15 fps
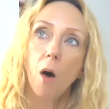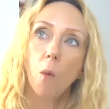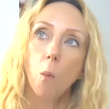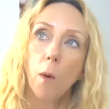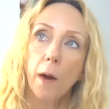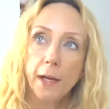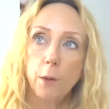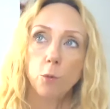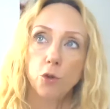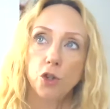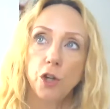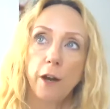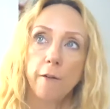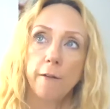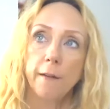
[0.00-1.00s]
when he was
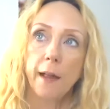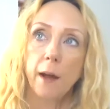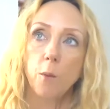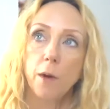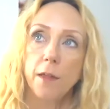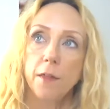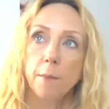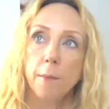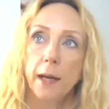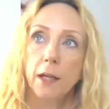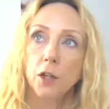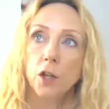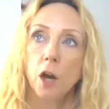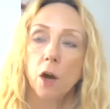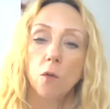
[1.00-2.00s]
sharing that with me,
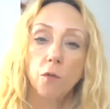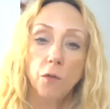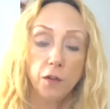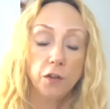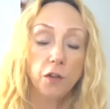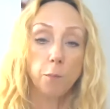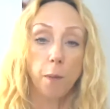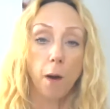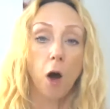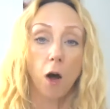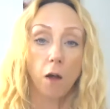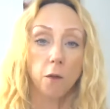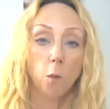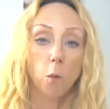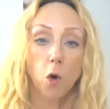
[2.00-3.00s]
you know, this is
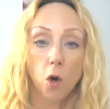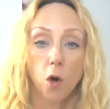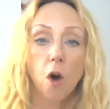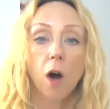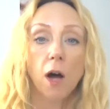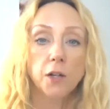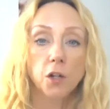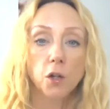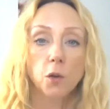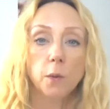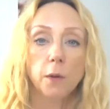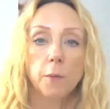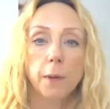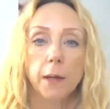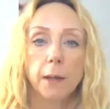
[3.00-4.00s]
part of the work I do
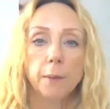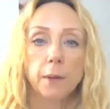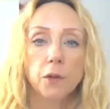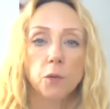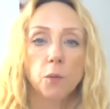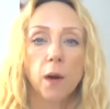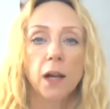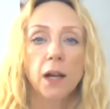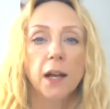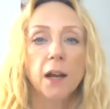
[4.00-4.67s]
with people as well.